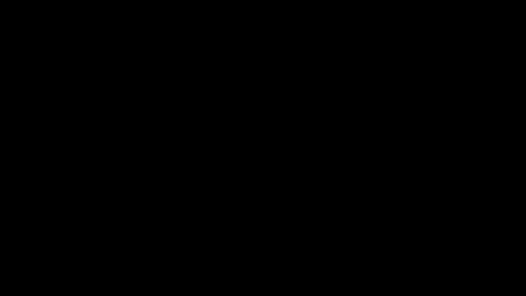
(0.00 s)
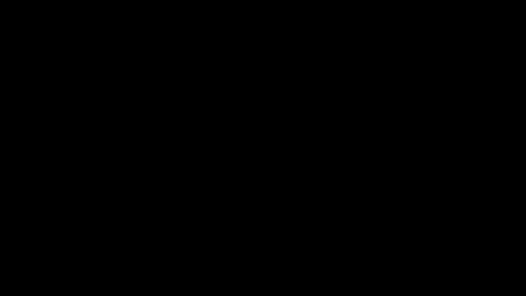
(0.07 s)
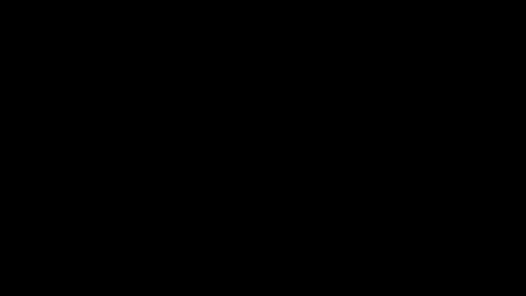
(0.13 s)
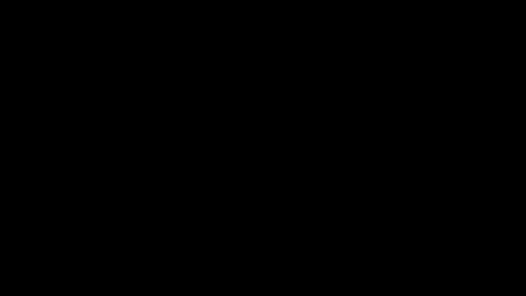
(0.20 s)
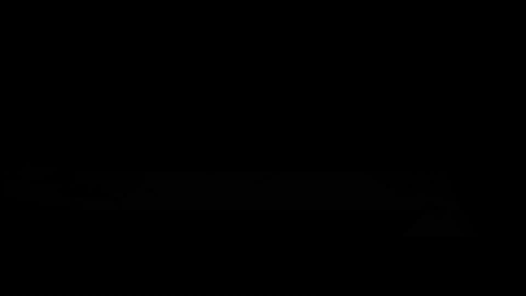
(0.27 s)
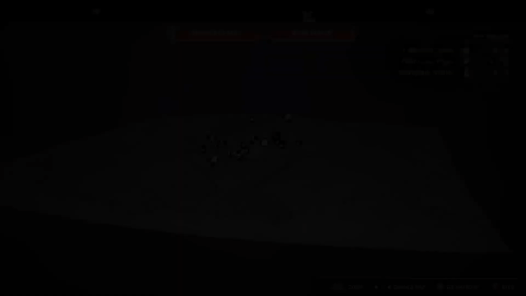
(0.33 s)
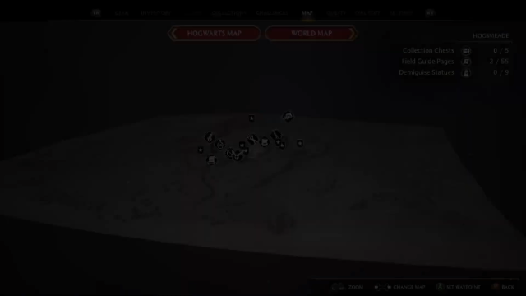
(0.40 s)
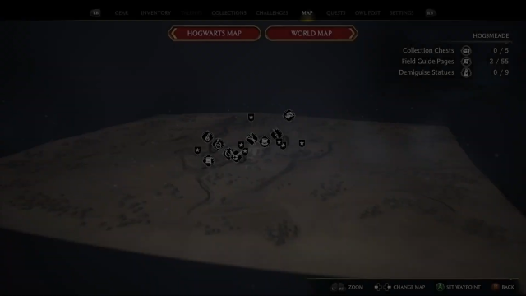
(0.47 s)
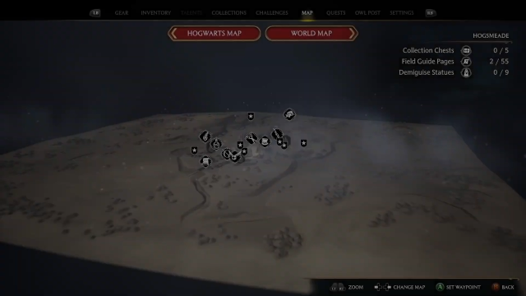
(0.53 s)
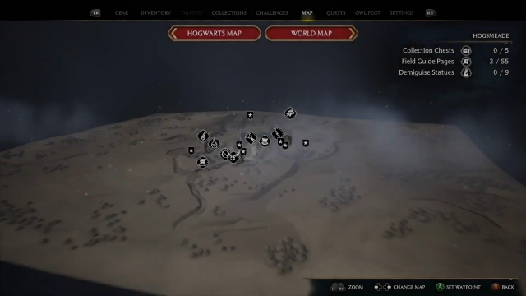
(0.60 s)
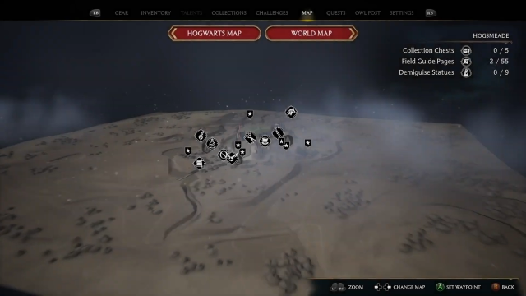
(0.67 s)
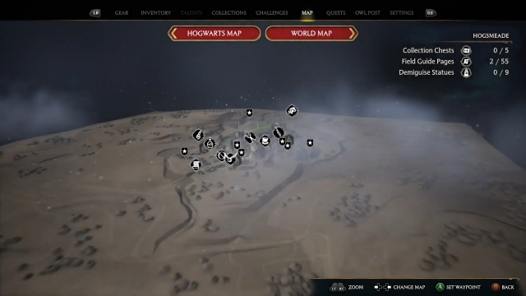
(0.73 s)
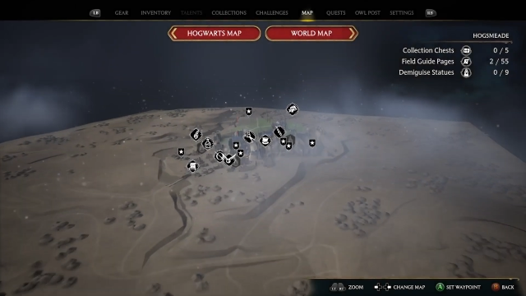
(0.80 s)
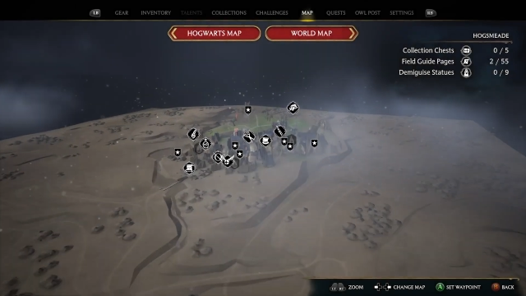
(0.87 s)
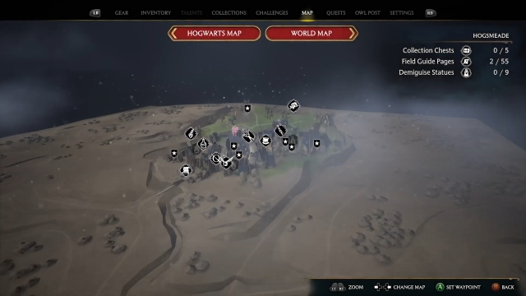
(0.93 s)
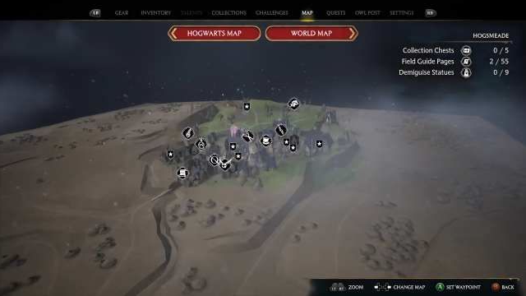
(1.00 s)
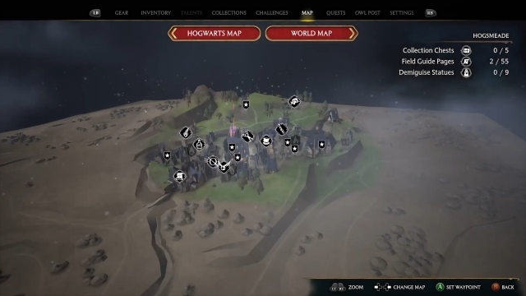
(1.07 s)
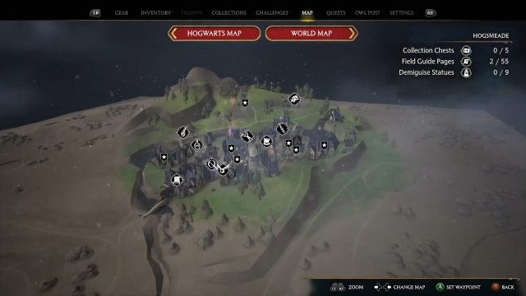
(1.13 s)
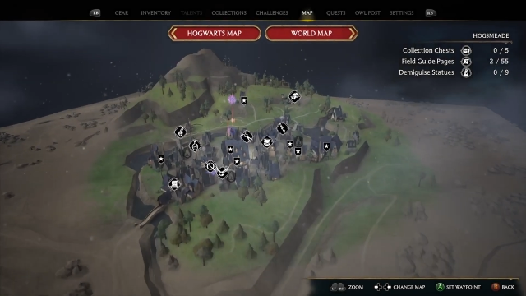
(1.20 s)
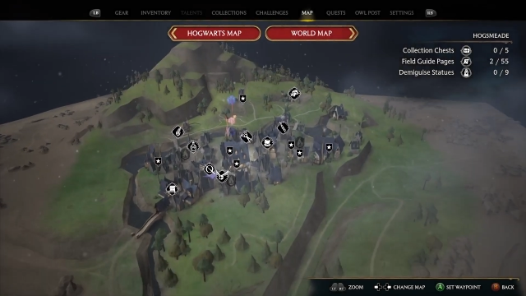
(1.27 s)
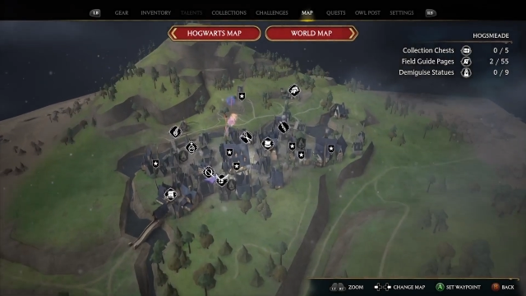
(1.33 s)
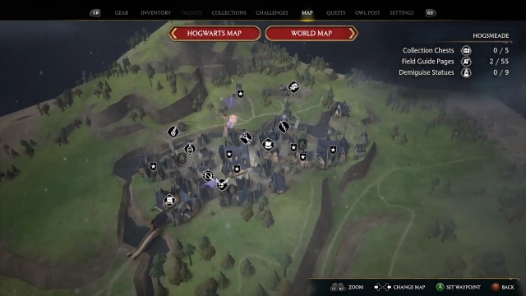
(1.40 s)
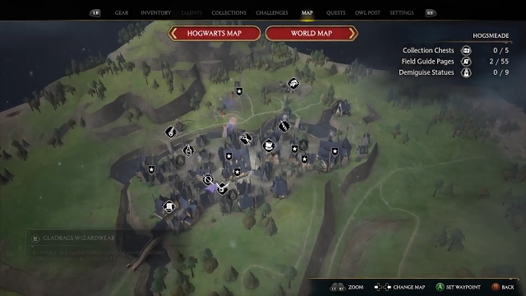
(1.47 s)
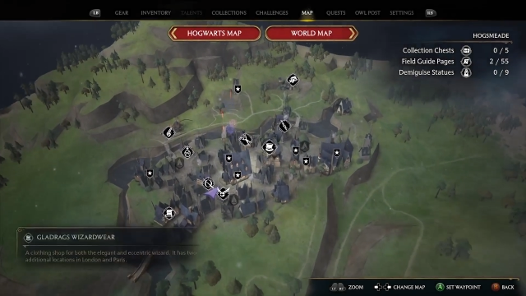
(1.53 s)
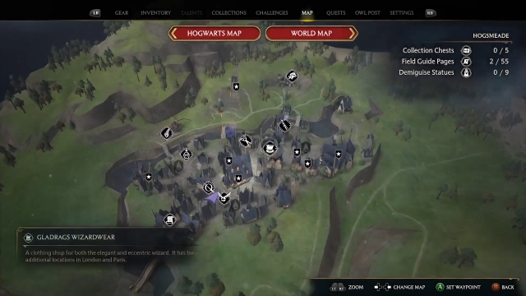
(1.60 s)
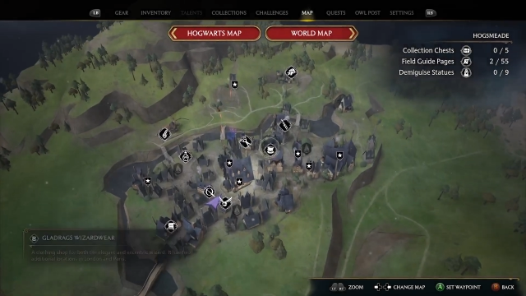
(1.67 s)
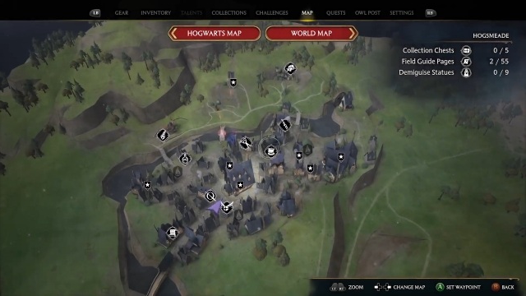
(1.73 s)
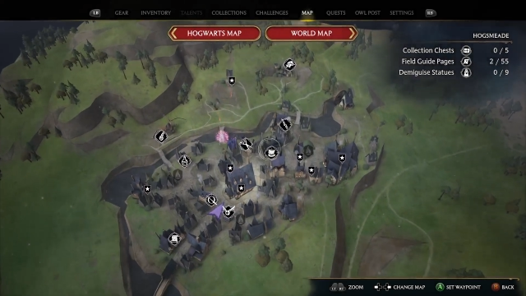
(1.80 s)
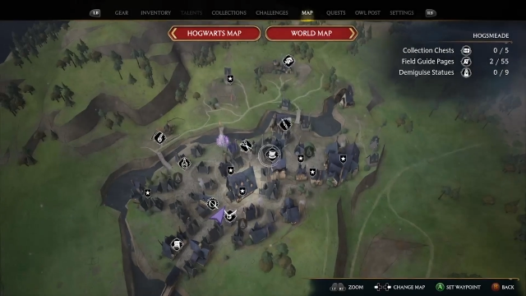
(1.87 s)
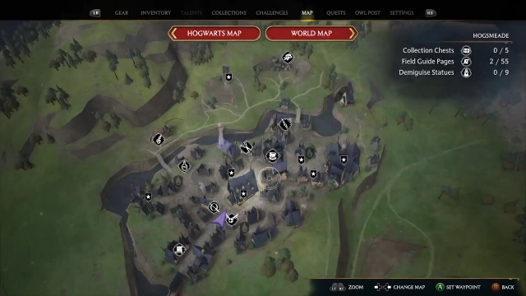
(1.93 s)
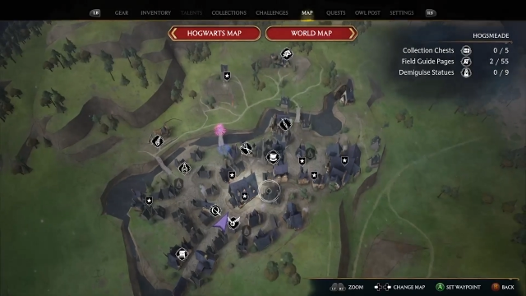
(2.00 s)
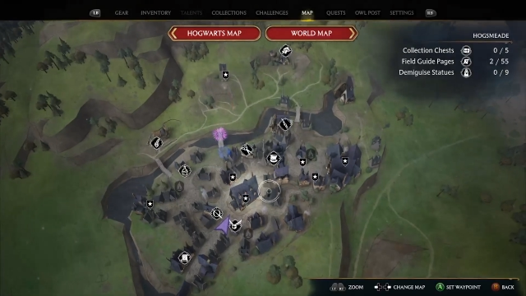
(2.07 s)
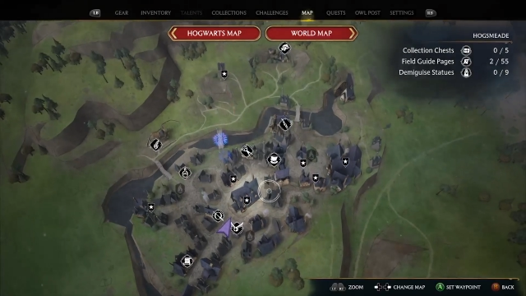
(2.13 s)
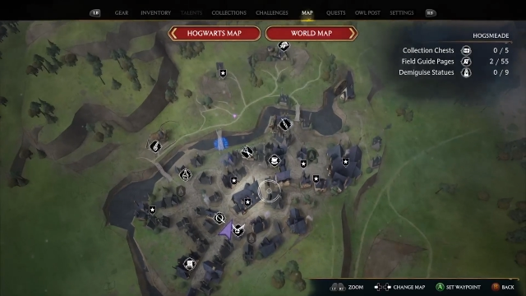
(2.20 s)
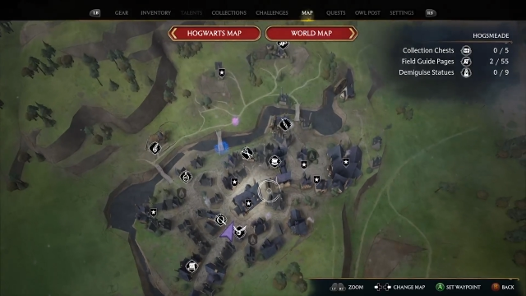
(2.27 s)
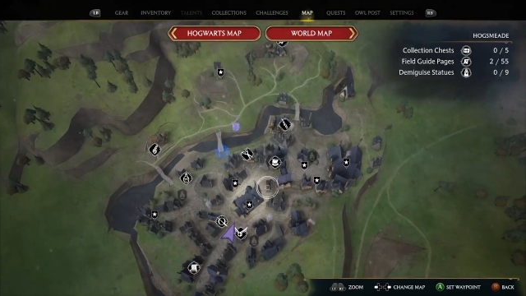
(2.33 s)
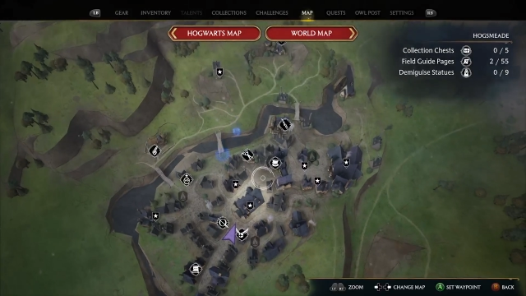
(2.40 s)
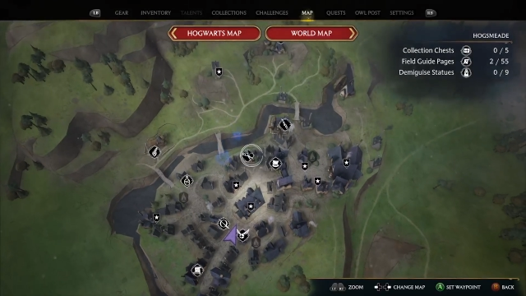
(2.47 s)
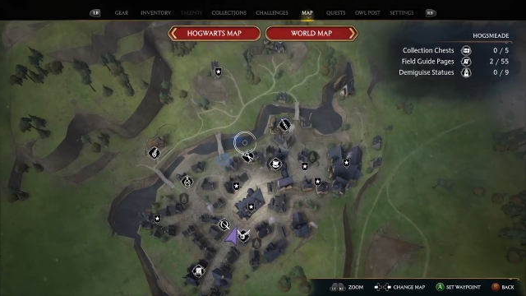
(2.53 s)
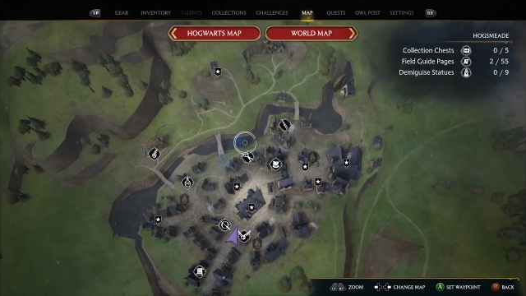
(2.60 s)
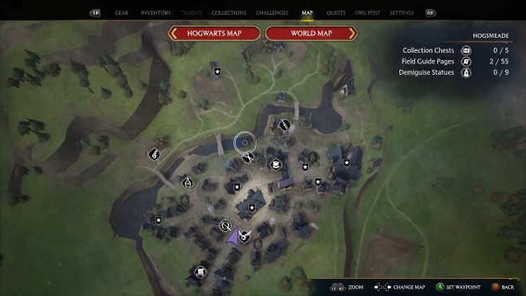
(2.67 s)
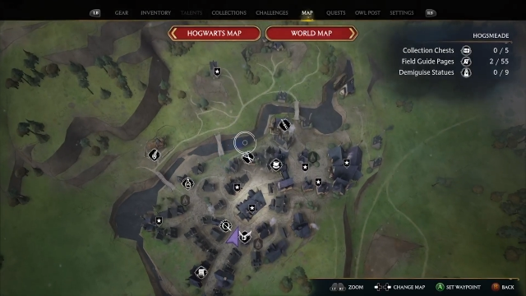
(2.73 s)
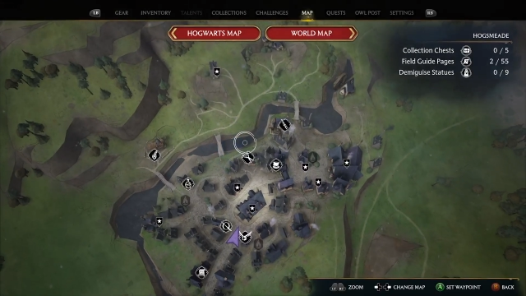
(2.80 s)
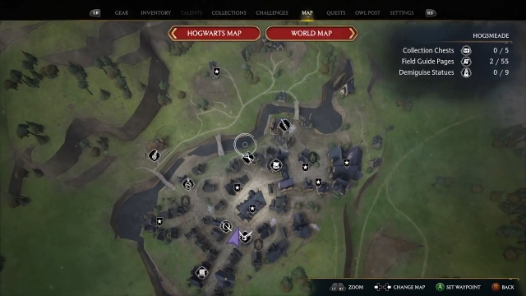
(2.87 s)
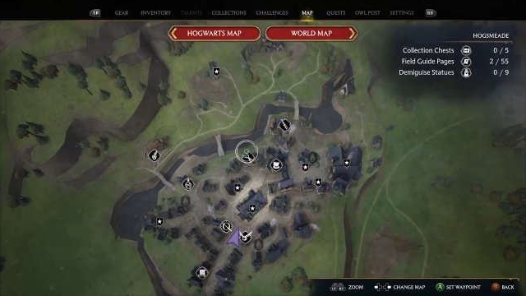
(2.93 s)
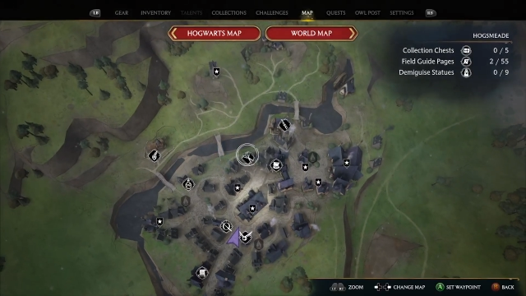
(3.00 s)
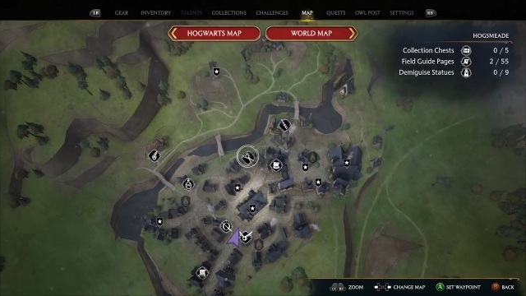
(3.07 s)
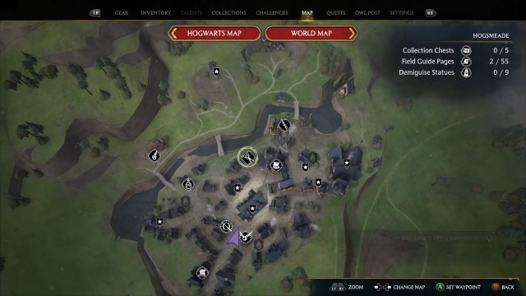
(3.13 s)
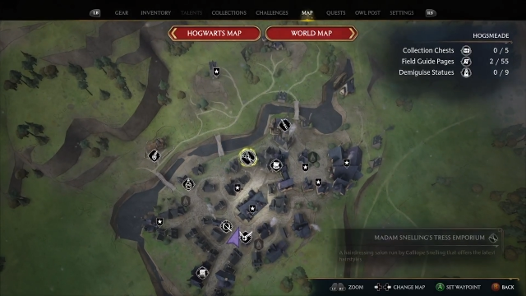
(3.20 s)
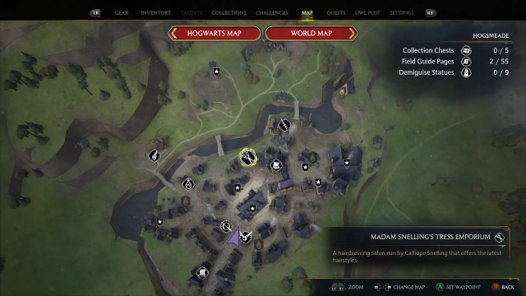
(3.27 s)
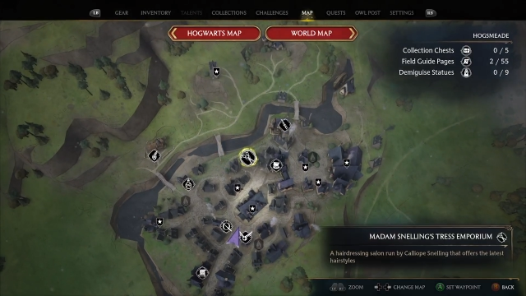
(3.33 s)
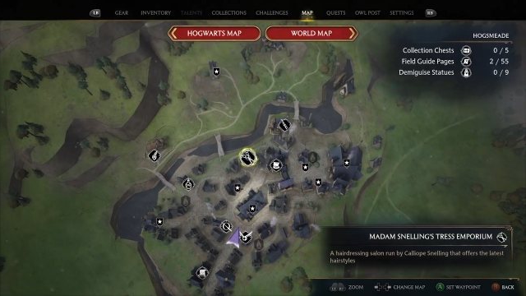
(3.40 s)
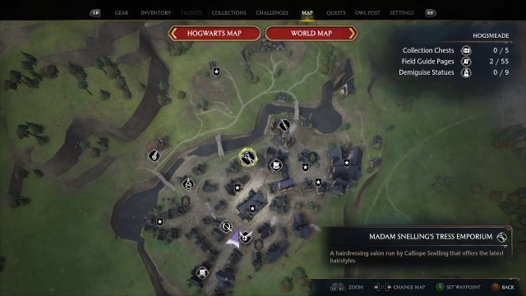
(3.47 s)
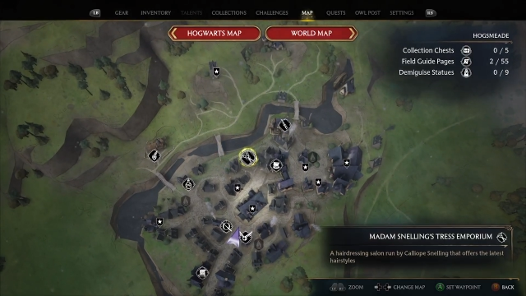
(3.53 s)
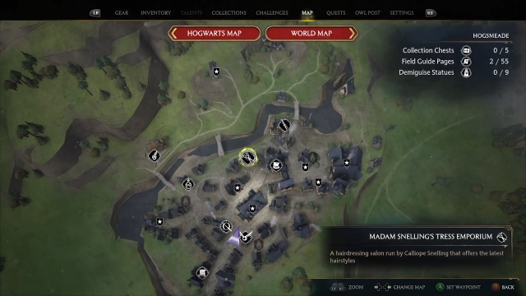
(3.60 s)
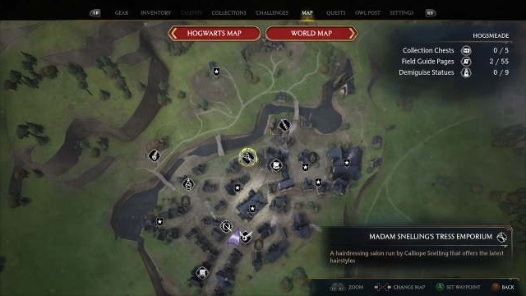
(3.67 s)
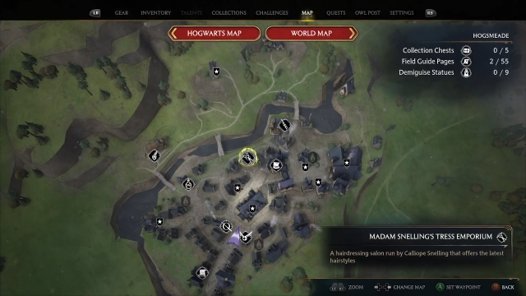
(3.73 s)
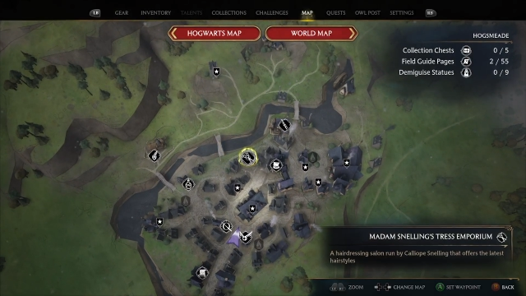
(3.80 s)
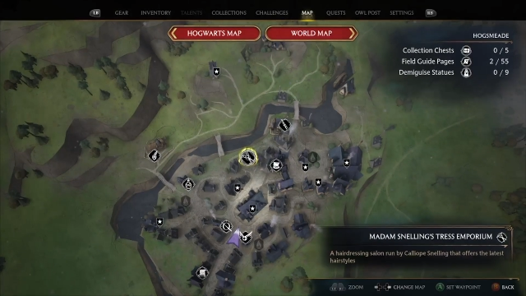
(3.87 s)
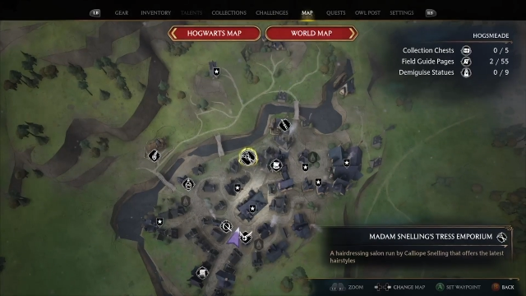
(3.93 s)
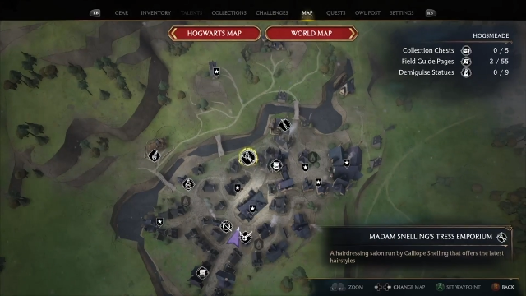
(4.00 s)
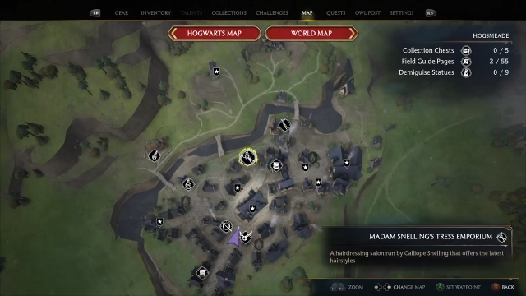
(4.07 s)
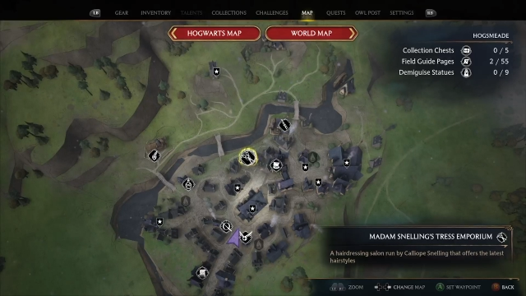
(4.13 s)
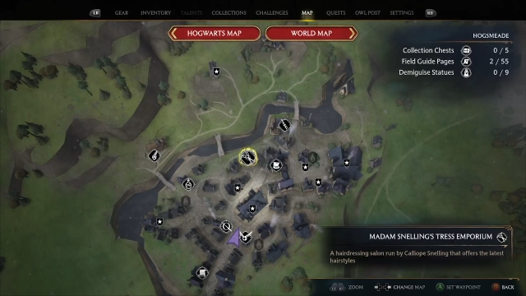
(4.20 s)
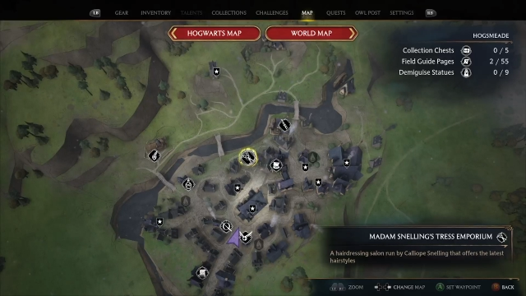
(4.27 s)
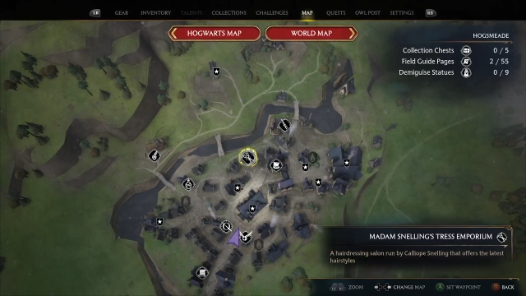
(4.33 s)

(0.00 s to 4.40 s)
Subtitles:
No face is visible, so there are no lips to read.